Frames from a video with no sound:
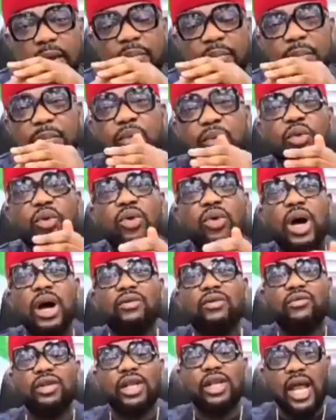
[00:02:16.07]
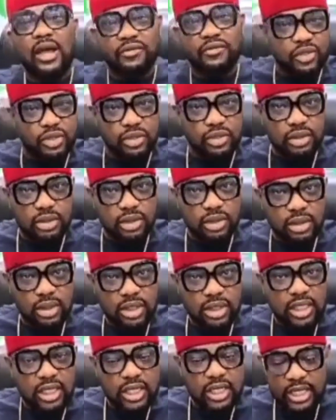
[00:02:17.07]
that people who have left,
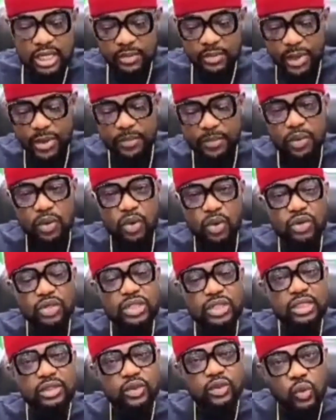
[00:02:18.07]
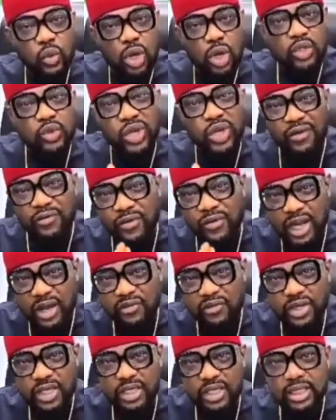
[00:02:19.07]
people who swore to
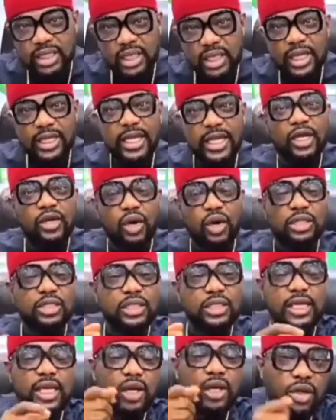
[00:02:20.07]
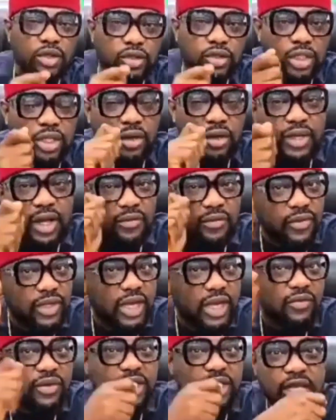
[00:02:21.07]
affidavit, the court is in custody of the
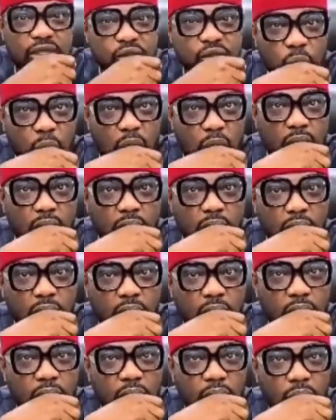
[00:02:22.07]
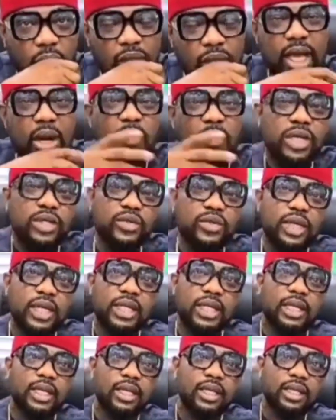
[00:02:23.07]
affidavit they swore. What are we
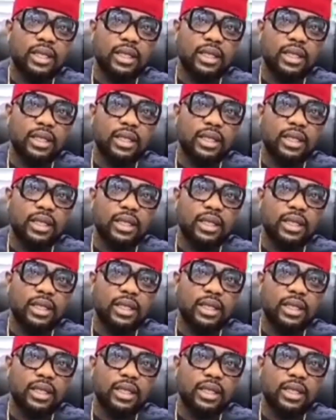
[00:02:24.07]
doing?